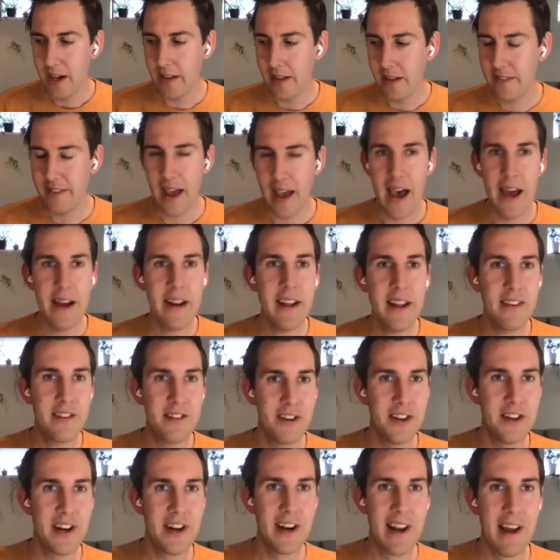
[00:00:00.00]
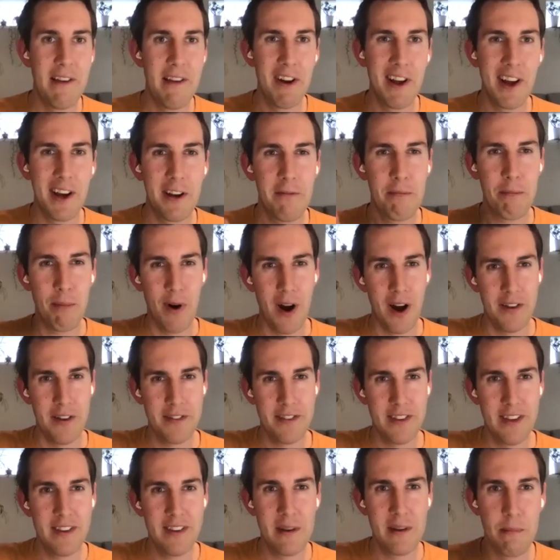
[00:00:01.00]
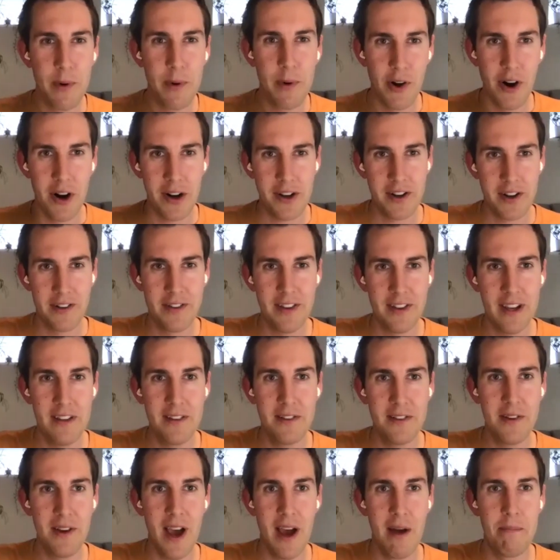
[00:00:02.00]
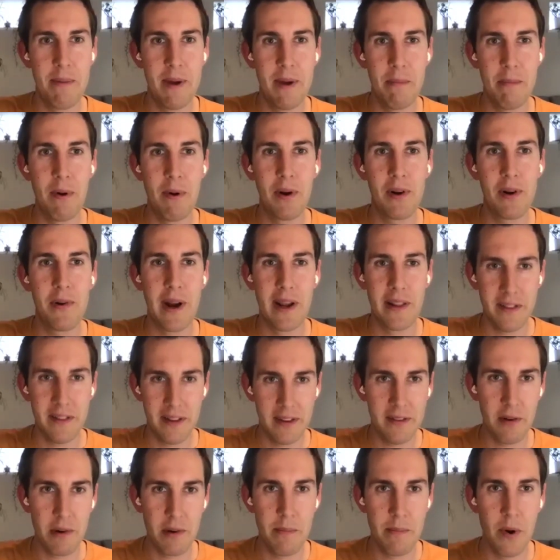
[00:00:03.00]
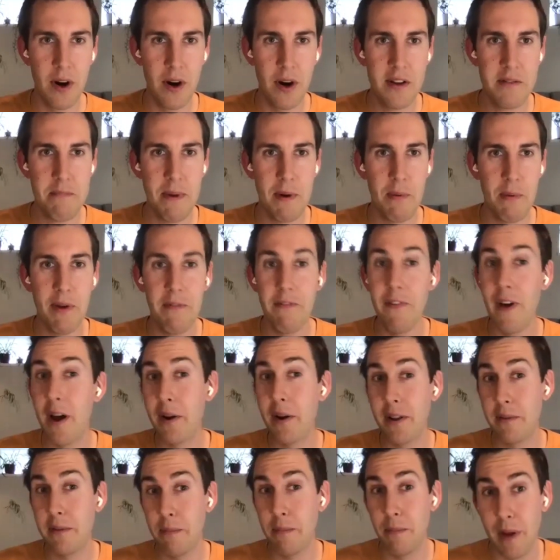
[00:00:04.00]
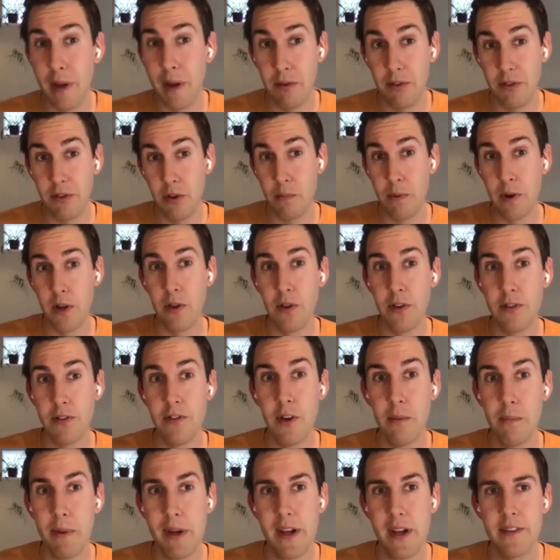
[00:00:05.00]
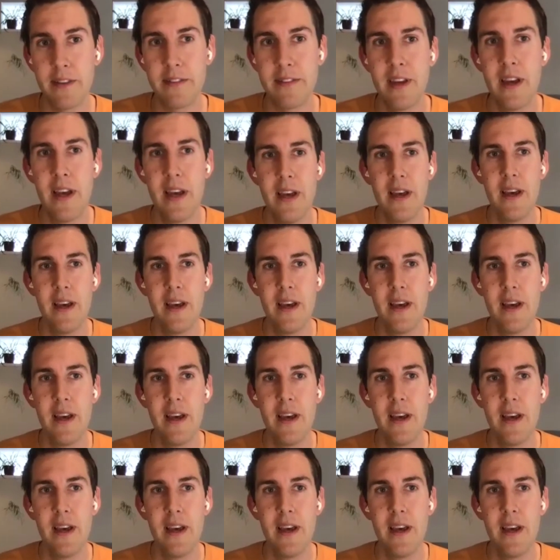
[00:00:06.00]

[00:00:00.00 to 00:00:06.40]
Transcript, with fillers: it's adding a certain level of process and bureaucracy to have people create these reports, but we found it to be super useful because